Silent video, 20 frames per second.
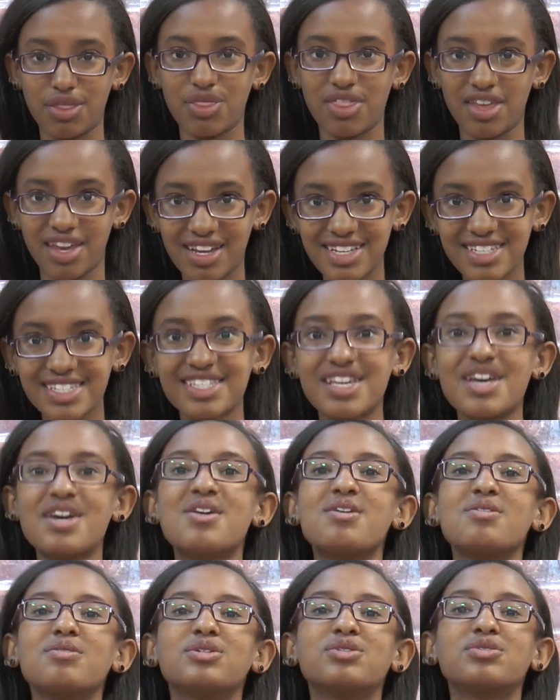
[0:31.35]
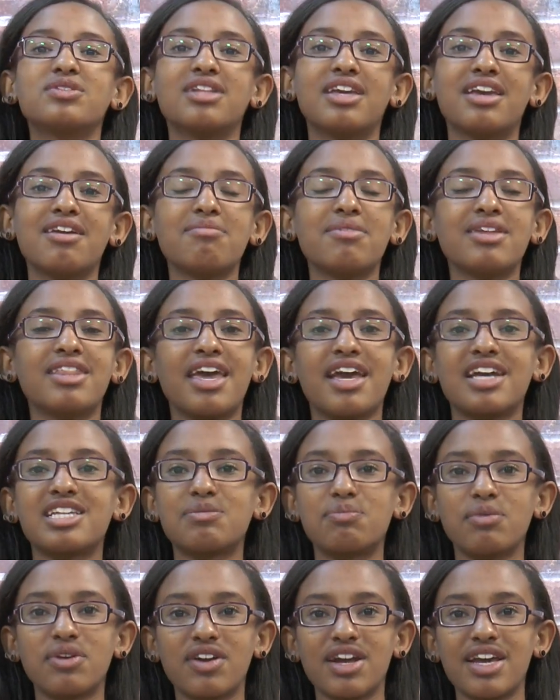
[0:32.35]
things which will give me the
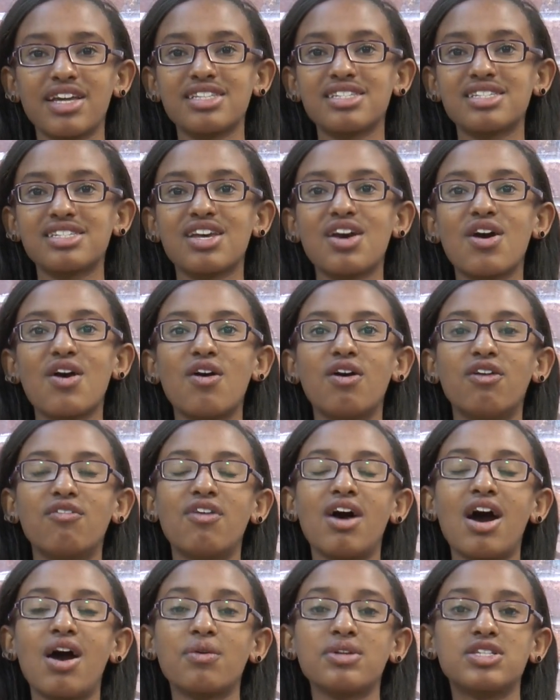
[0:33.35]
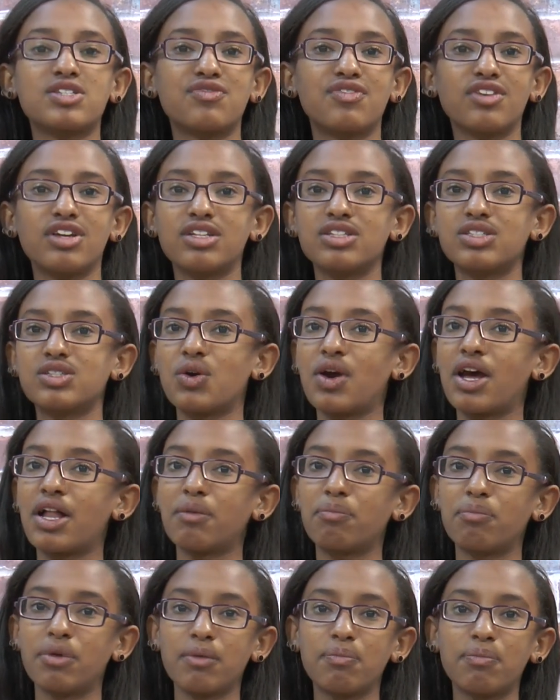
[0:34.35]
experience of how it feels to
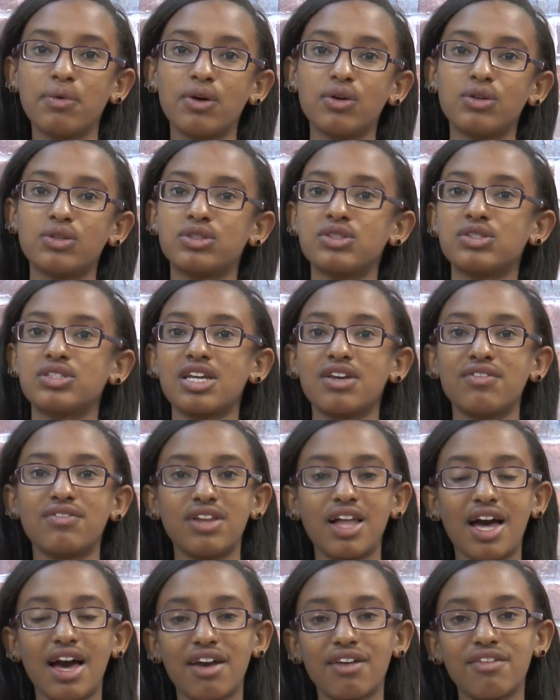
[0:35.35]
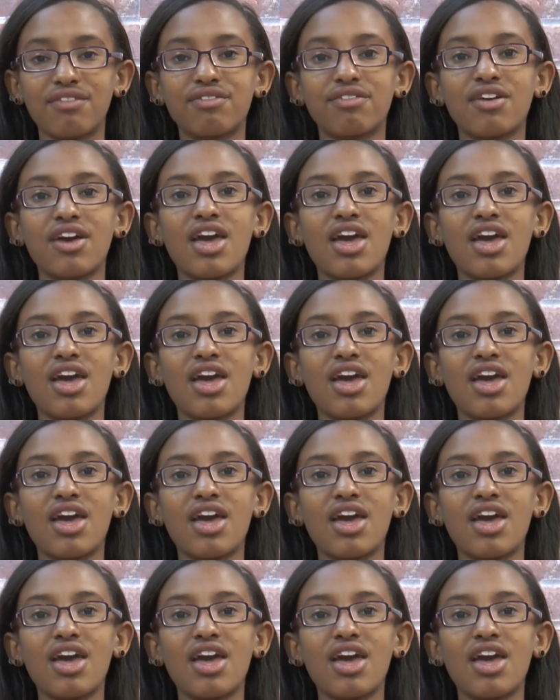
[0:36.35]
help people, to save life.